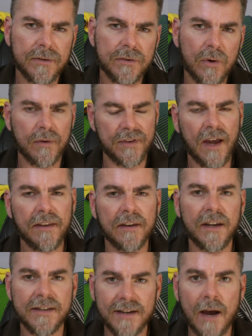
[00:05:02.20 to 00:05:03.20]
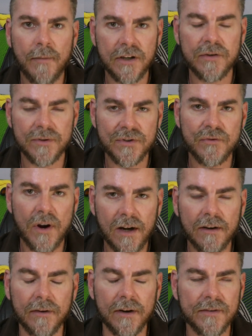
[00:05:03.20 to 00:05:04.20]
talk with Nathan. He's coming to
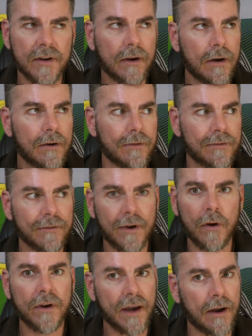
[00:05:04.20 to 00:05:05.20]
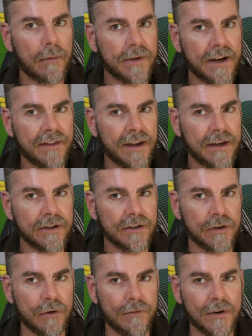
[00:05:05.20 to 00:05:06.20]
Australia. And I was like, oh, okay, I'm getting the
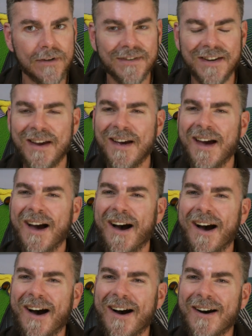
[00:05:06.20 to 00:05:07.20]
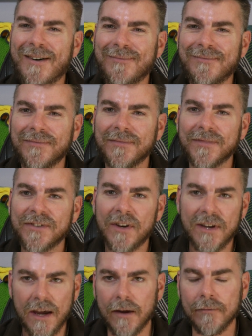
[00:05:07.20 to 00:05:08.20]
hint, universe. Um,
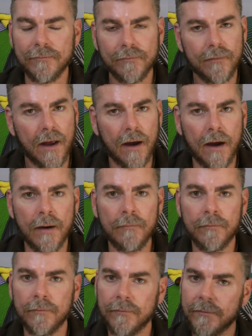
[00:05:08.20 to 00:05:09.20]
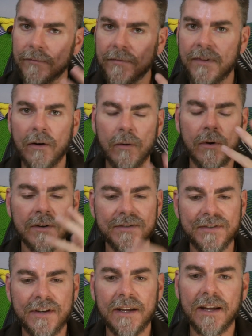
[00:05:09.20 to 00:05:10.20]
so yeah, um, there I
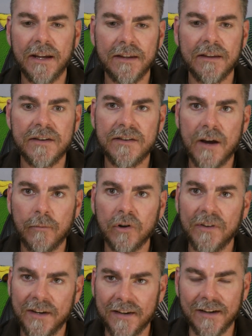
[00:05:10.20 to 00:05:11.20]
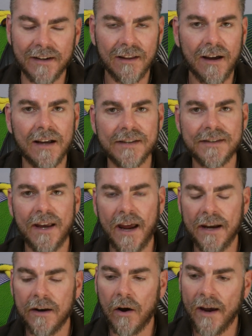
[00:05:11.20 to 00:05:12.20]
was sitting in the double knitting class.
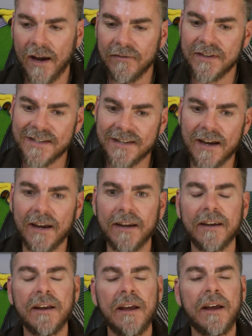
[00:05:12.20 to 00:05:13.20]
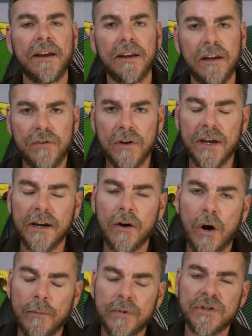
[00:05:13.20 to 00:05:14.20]
And I have to say, if you get
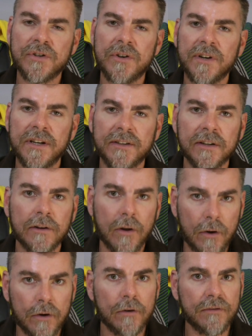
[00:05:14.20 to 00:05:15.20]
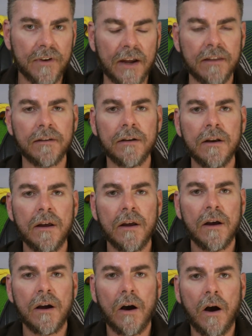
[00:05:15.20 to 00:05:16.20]
an opportunity to learn off Nathan,
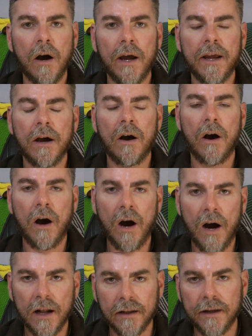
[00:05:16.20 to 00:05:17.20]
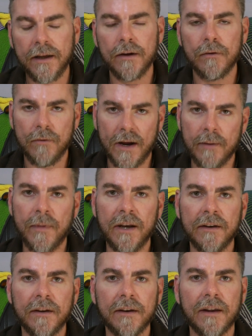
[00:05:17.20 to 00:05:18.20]
I highly
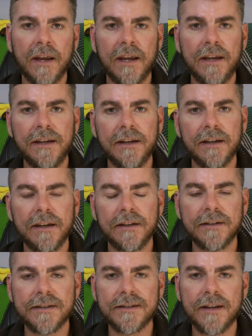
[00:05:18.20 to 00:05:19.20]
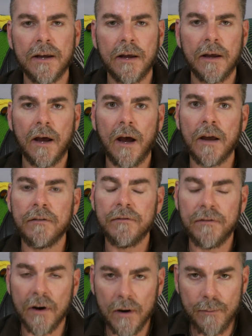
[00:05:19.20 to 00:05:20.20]
recommend it. He is a
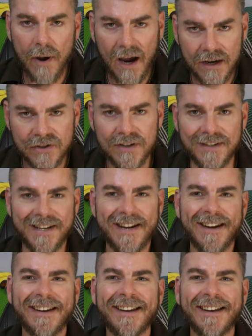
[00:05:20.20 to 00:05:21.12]
very patient,